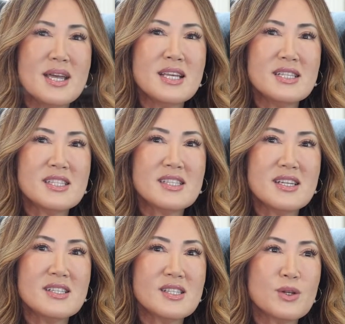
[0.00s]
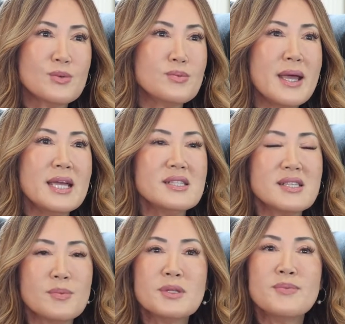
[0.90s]
it's a great
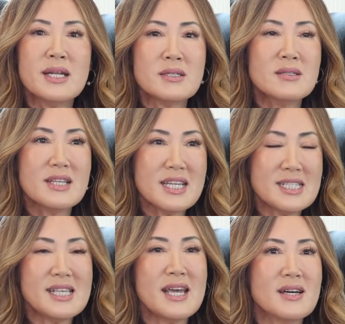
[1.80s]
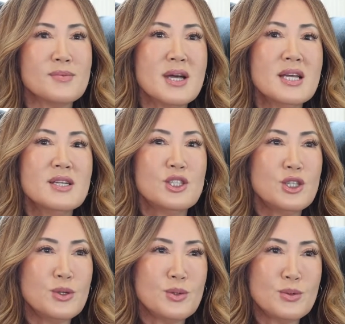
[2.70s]
supplemental exam
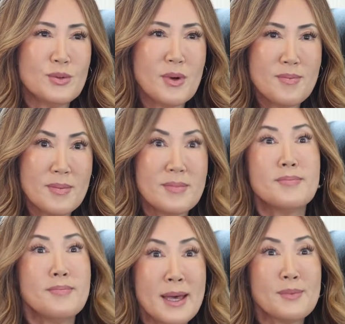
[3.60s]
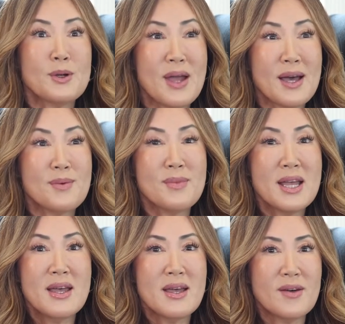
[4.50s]
to mammogram
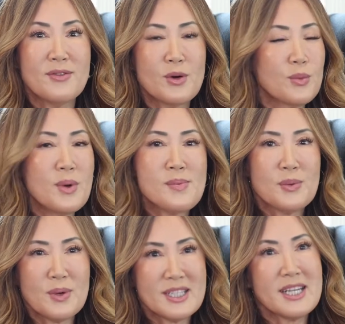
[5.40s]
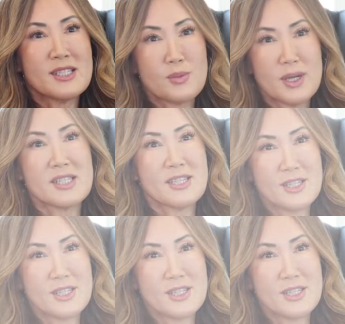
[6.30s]
for women with dense breast